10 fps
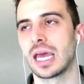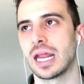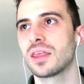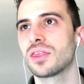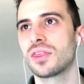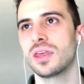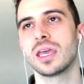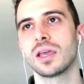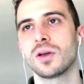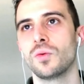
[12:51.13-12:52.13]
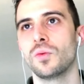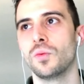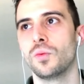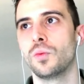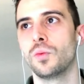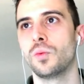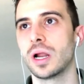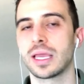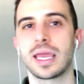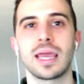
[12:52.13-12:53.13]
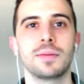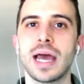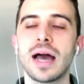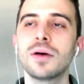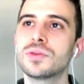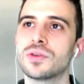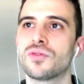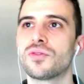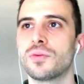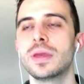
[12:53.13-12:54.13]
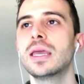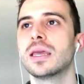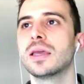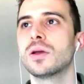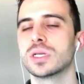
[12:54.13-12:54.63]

I think what it came down to for me was